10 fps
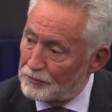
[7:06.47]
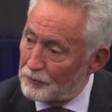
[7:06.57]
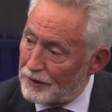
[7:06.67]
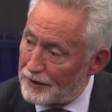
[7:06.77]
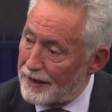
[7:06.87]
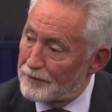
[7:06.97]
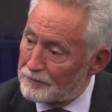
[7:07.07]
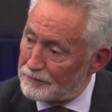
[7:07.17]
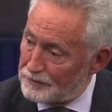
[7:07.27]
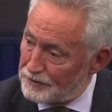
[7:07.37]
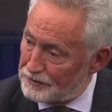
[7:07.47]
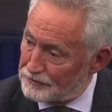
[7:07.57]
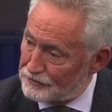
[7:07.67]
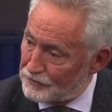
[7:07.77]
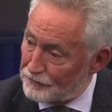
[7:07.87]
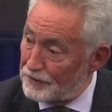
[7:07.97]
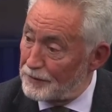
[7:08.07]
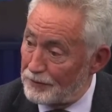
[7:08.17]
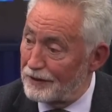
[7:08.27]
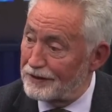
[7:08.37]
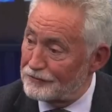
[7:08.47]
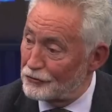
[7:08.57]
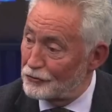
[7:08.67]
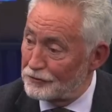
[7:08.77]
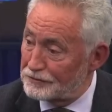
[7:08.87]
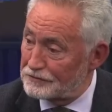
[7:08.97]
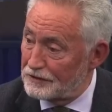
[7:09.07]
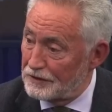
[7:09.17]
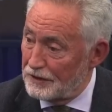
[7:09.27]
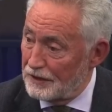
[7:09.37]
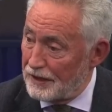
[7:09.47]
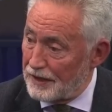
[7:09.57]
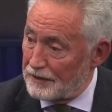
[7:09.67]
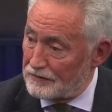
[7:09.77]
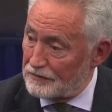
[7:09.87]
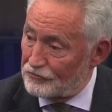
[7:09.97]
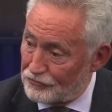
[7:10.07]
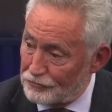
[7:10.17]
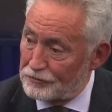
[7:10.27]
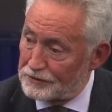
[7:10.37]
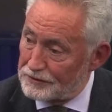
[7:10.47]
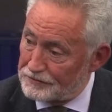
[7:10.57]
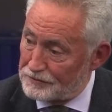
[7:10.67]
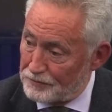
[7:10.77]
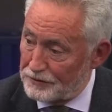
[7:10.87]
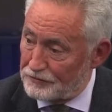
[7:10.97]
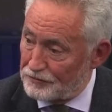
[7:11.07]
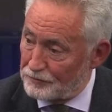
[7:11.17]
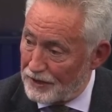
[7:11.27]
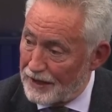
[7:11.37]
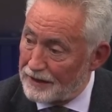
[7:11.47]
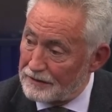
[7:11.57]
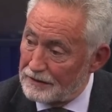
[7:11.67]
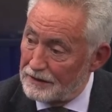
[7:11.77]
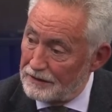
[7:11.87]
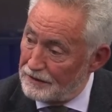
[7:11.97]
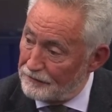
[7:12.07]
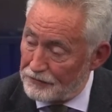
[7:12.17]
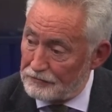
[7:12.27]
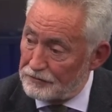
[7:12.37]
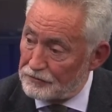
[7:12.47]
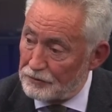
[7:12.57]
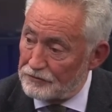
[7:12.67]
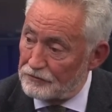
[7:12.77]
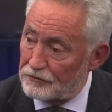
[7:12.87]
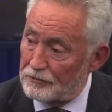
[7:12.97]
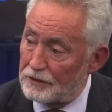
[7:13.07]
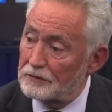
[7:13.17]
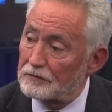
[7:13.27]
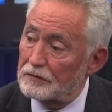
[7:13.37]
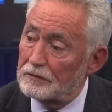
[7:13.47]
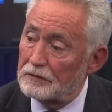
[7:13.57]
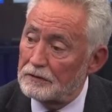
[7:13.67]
but what I am is a fair play journalist, and surely this debate should be had if there is questions around.